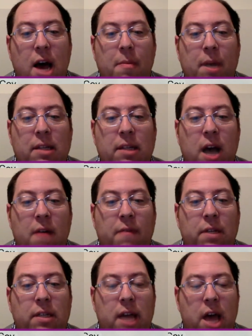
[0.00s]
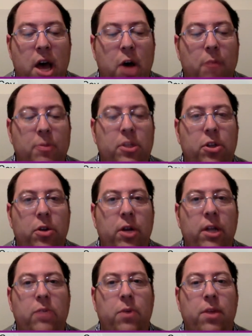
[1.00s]
That's an office that helps
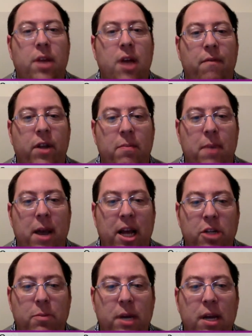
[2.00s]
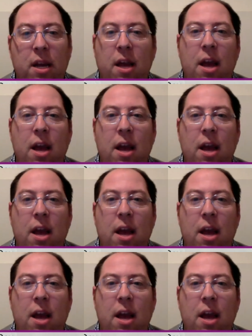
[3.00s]
students with conflict management,